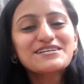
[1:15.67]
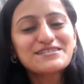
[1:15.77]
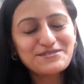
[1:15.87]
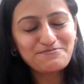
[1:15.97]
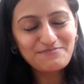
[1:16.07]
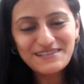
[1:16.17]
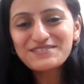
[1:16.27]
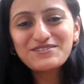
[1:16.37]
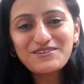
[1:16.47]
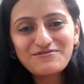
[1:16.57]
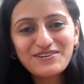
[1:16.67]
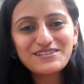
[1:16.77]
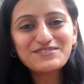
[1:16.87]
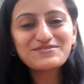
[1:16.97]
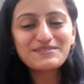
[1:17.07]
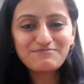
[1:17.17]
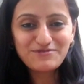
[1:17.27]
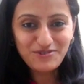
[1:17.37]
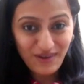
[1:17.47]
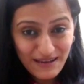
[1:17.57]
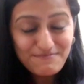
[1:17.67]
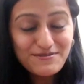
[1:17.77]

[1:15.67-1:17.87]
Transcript: So please do not forget to subscribe